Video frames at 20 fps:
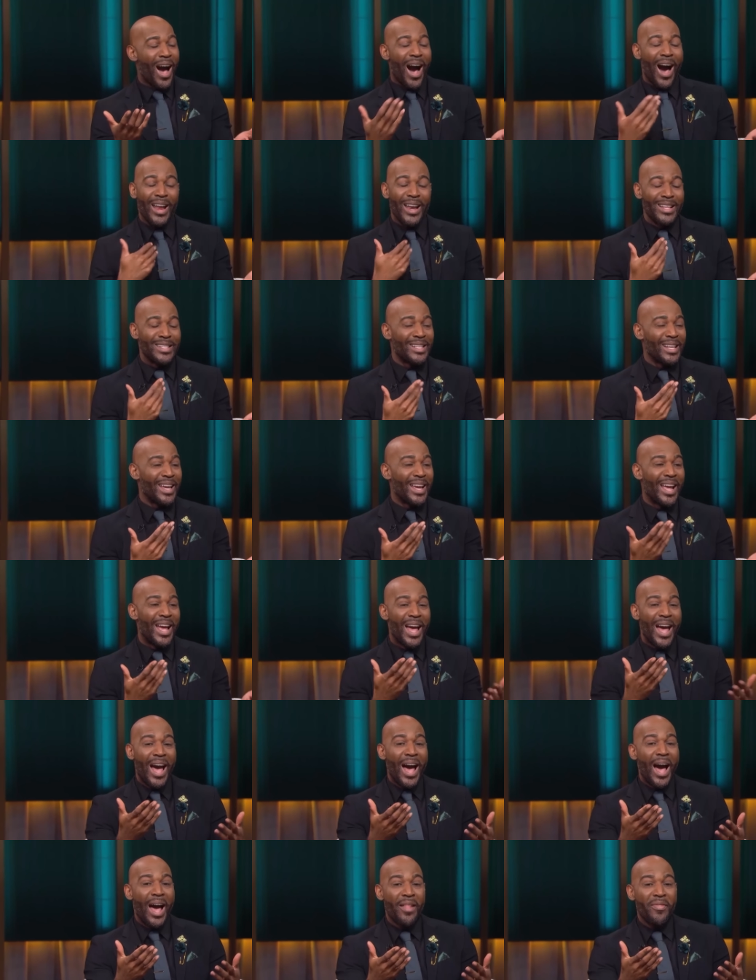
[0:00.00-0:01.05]
Honestly,
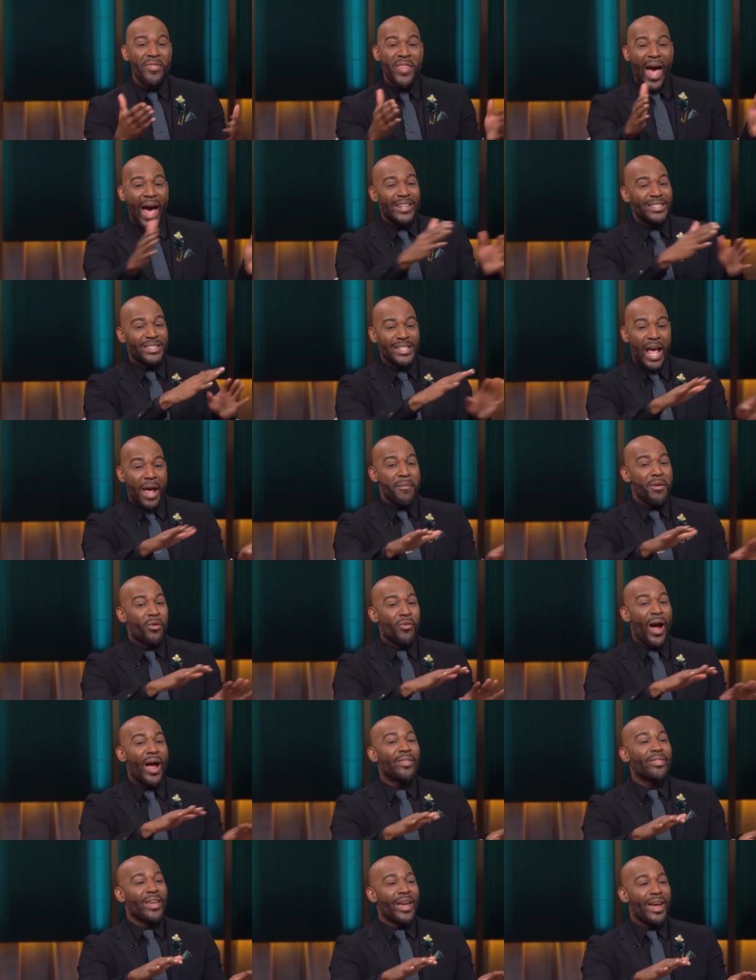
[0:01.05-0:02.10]
that statement right